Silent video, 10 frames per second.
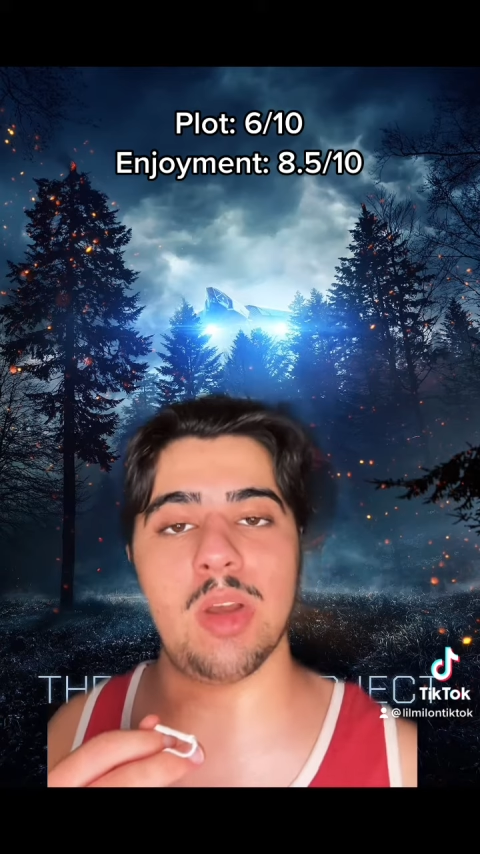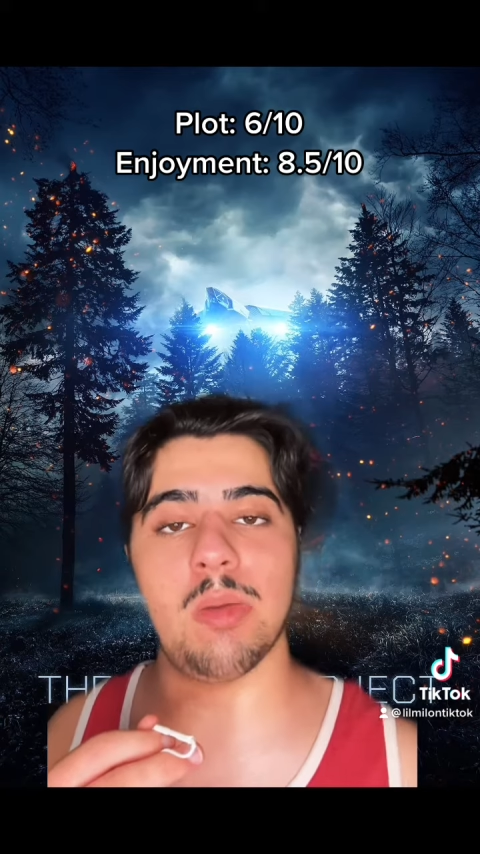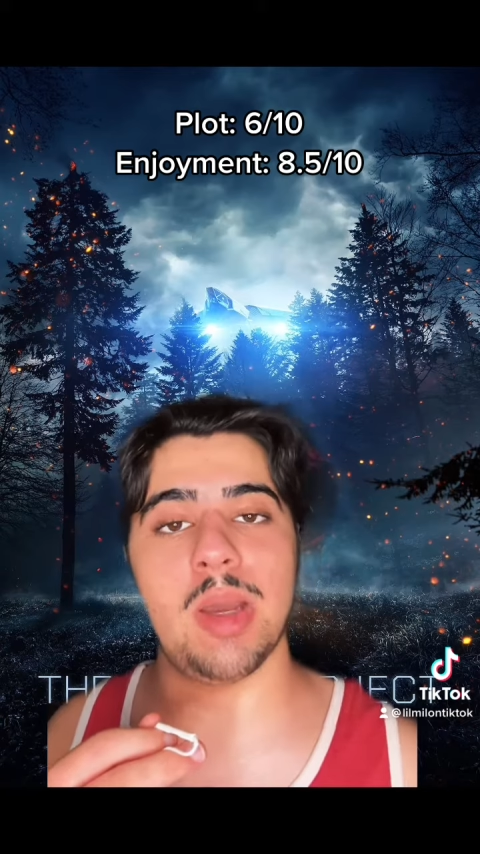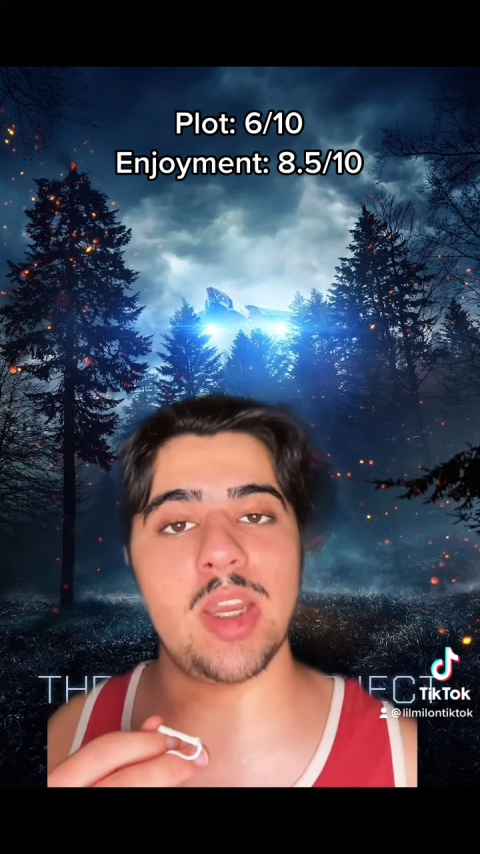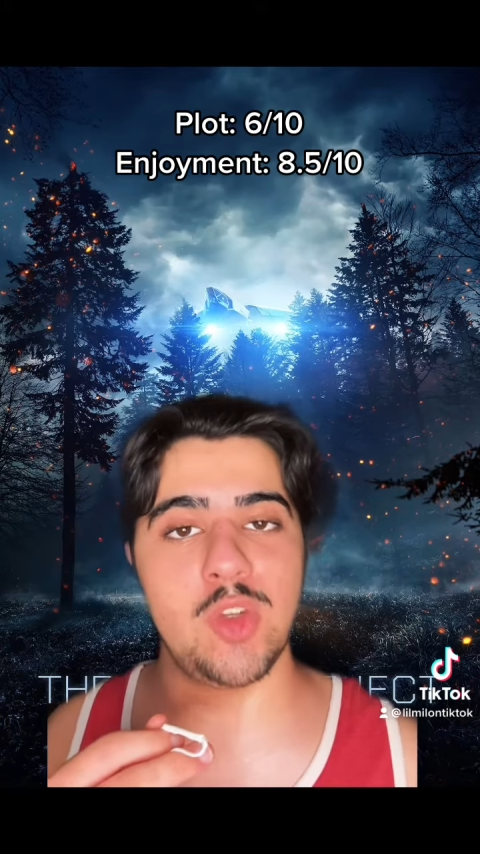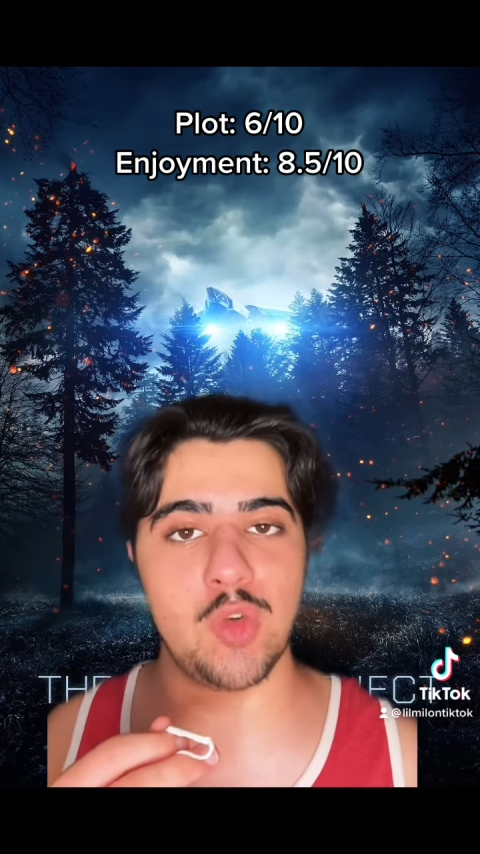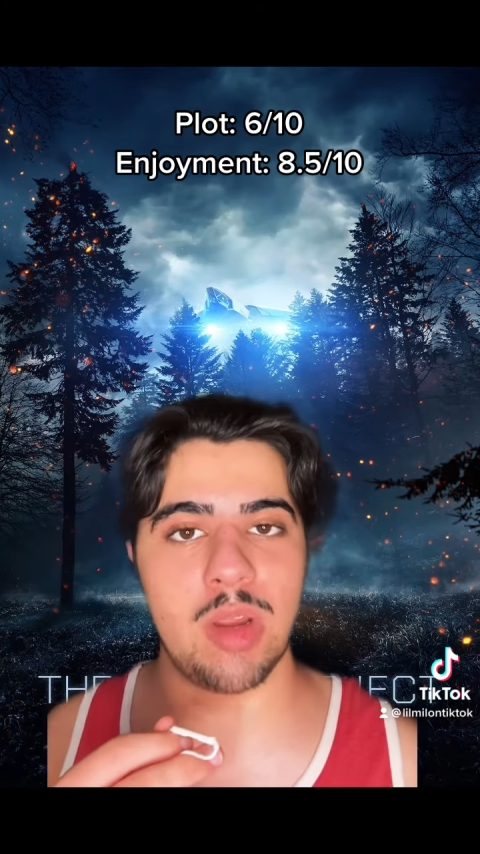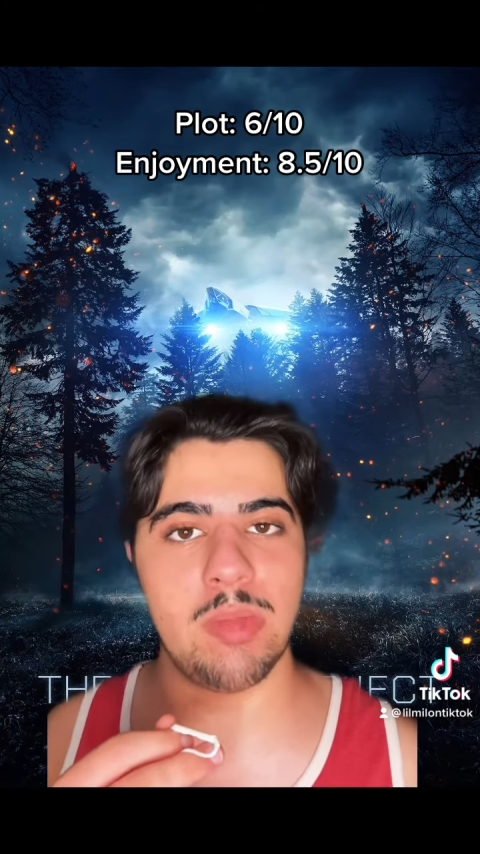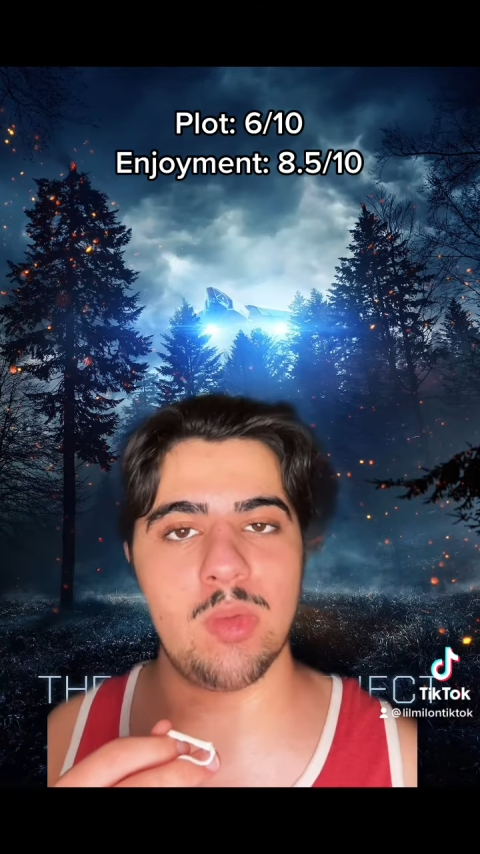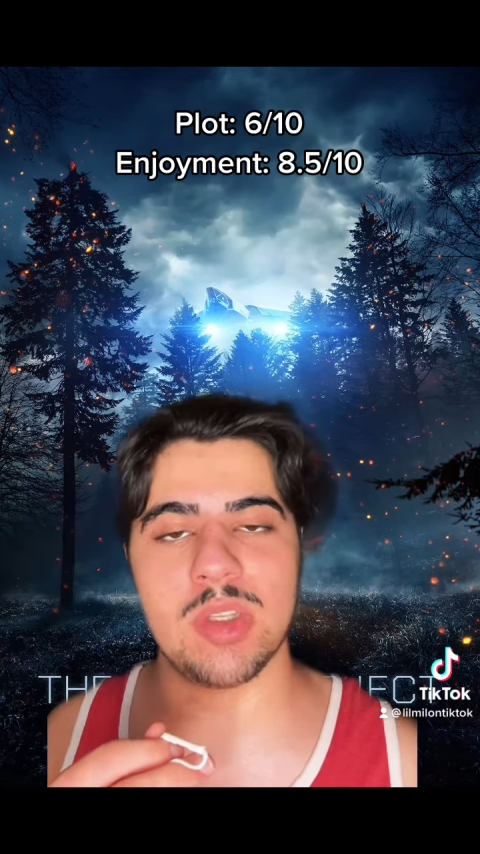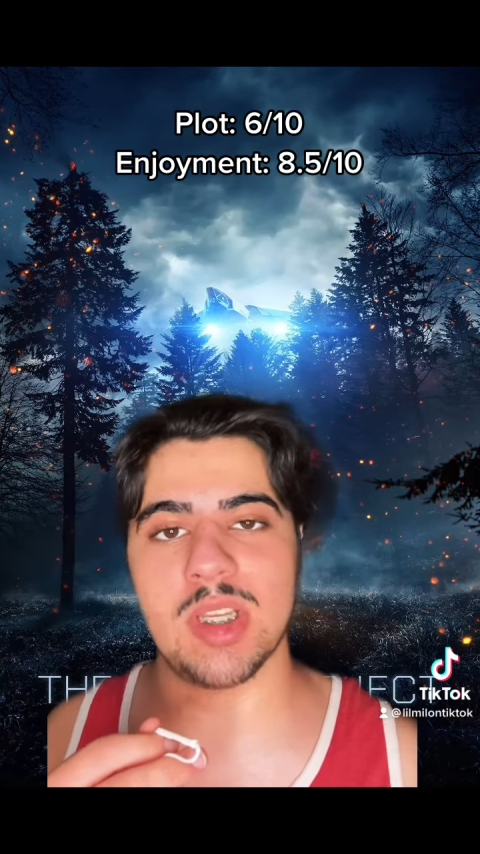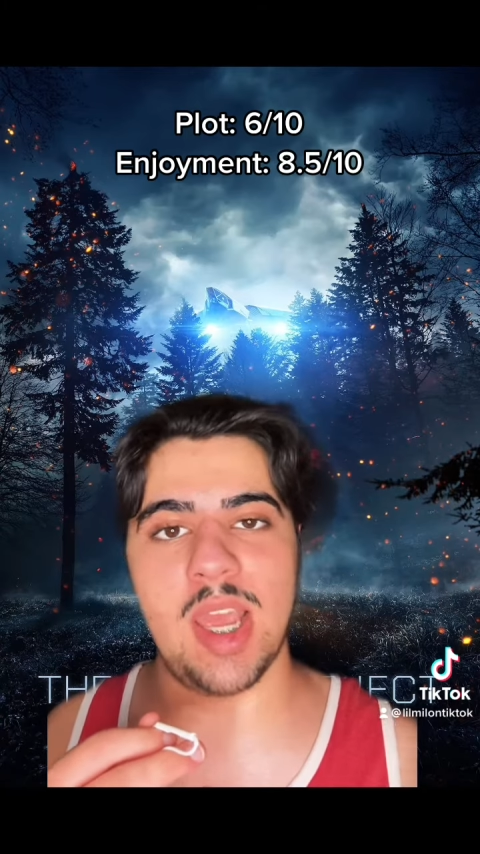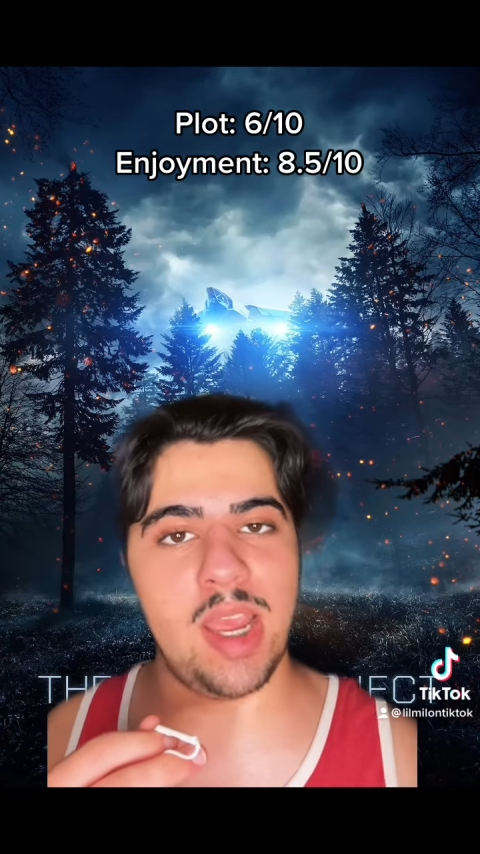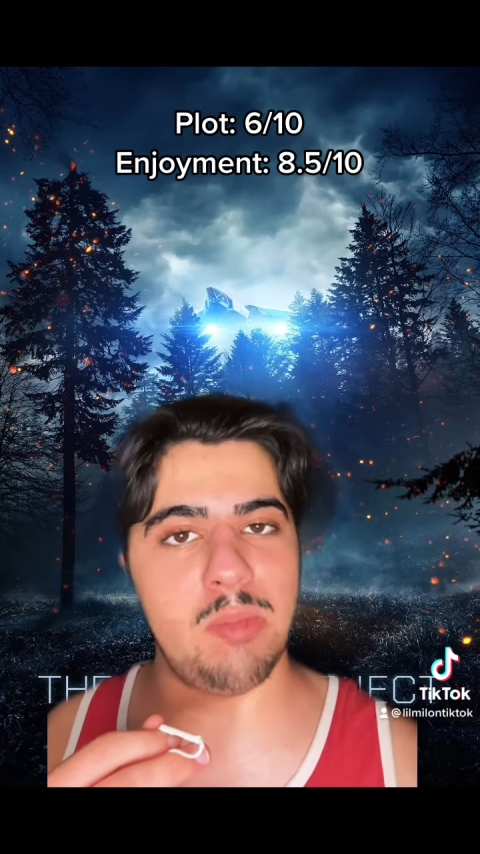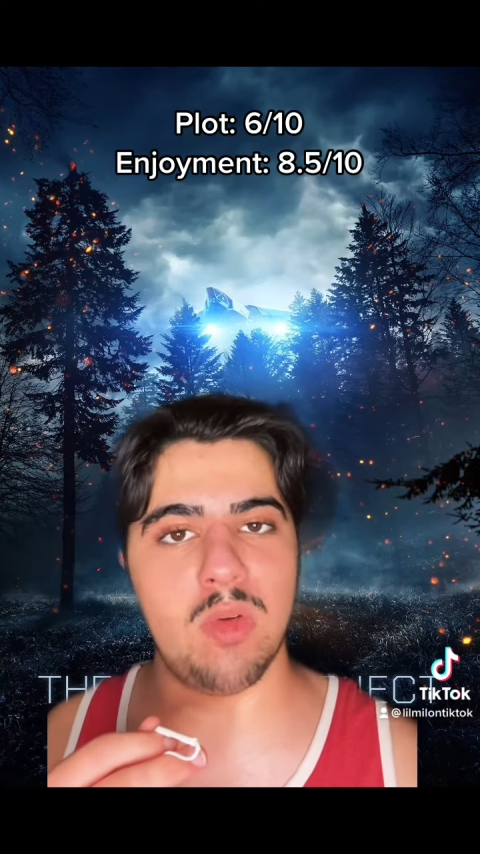but my enjoyment was an
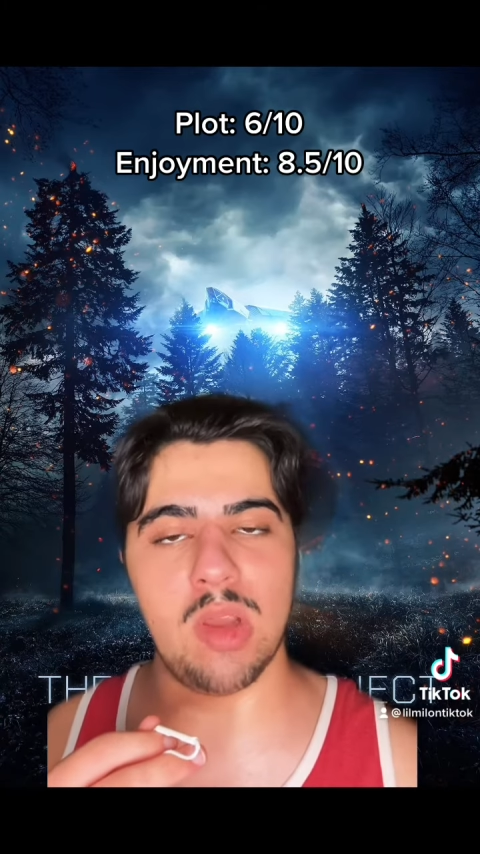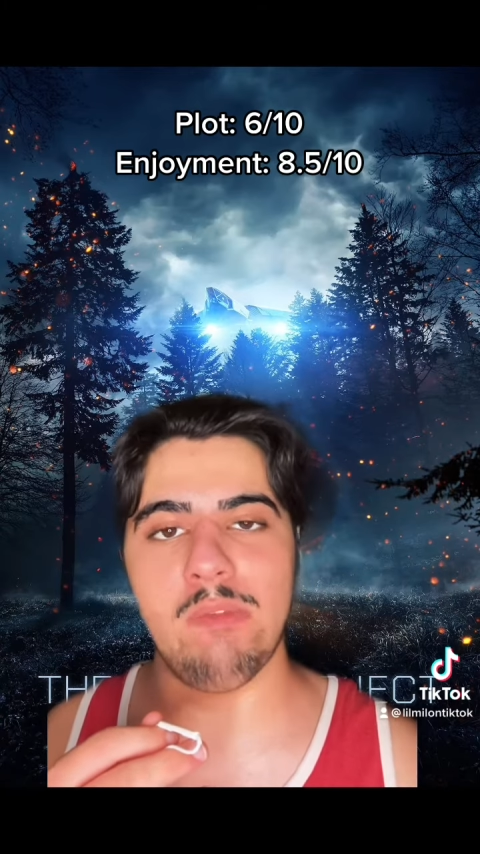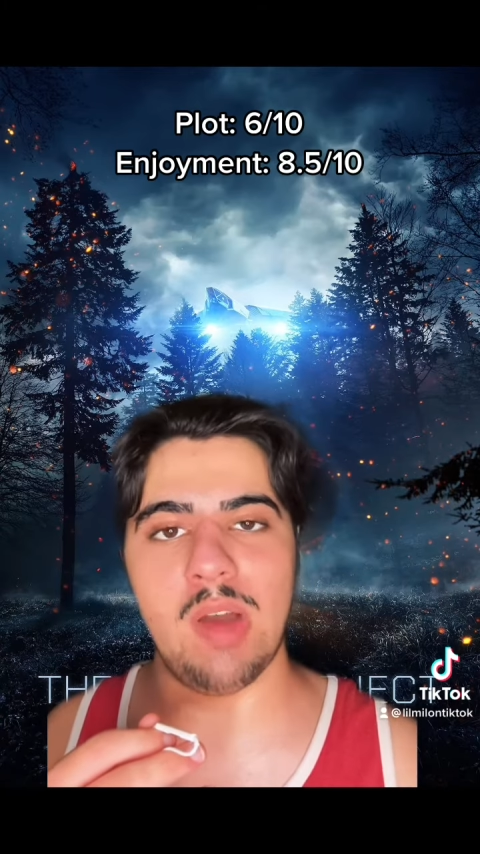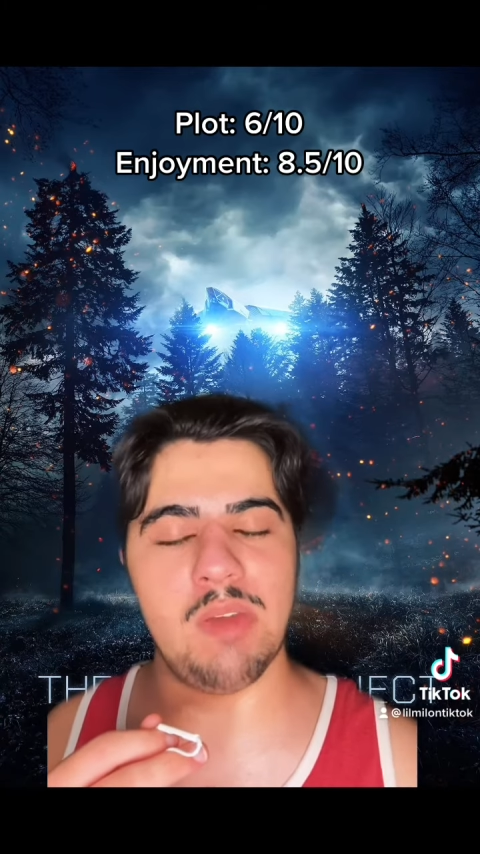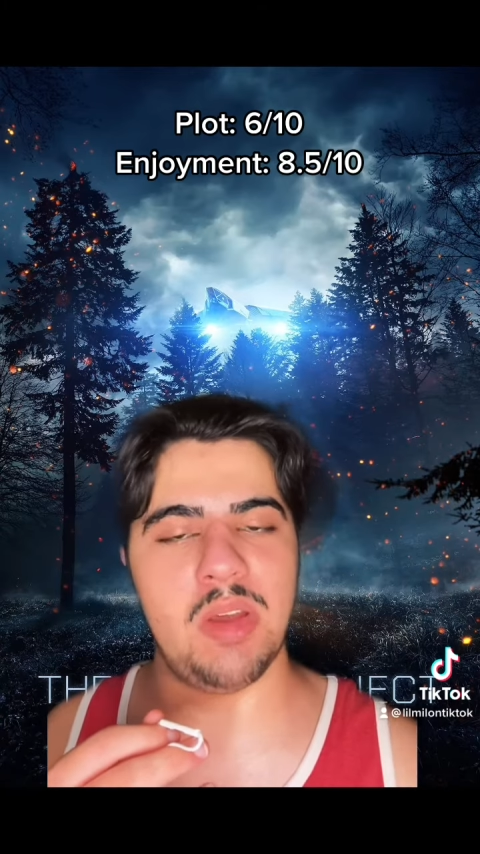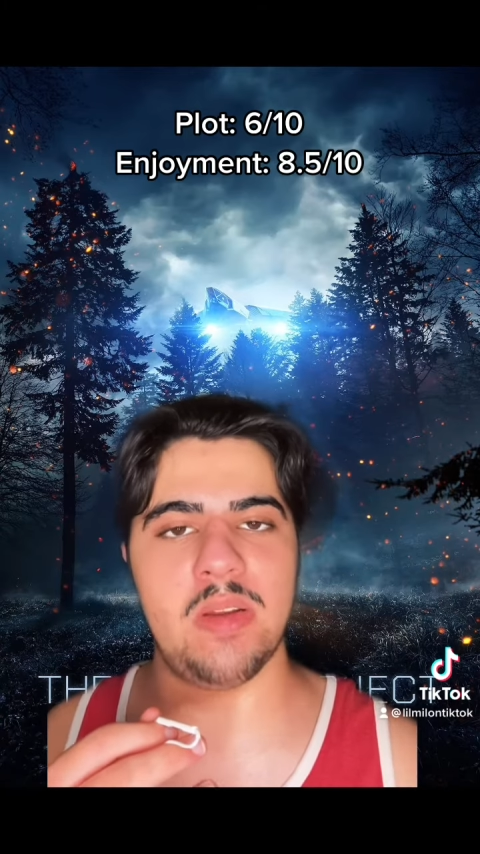8.5